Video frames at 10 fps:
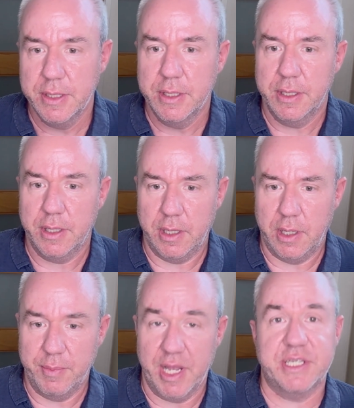
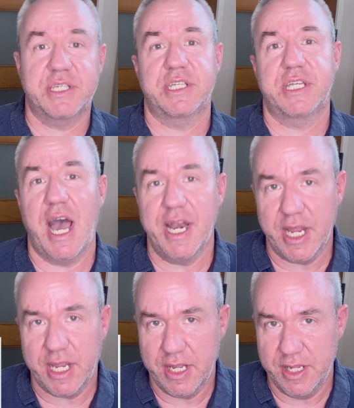
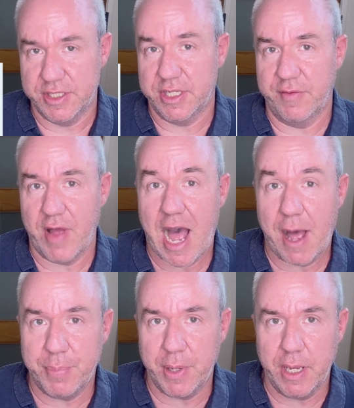ecstatic instead of
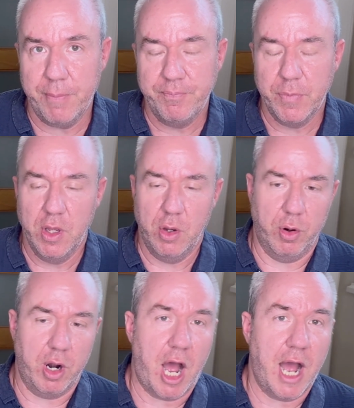happy, or
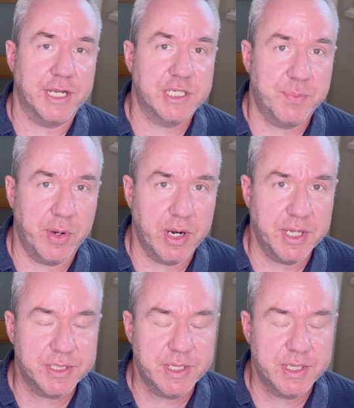high spirits.